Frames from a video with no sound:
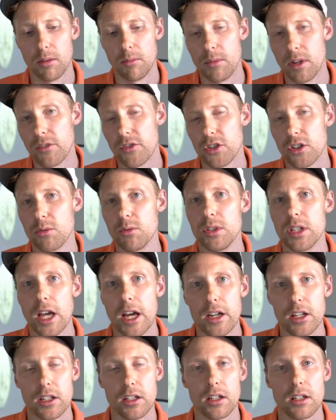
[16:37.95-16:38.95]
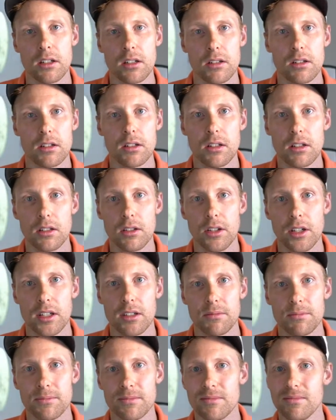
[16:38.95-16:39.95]
I'm never doing that again.
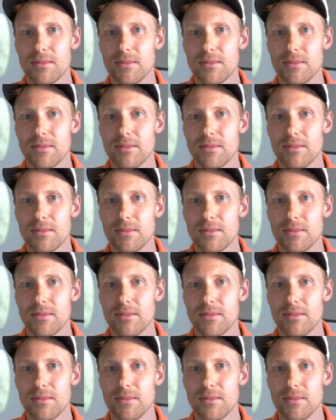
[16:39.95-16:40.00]
Like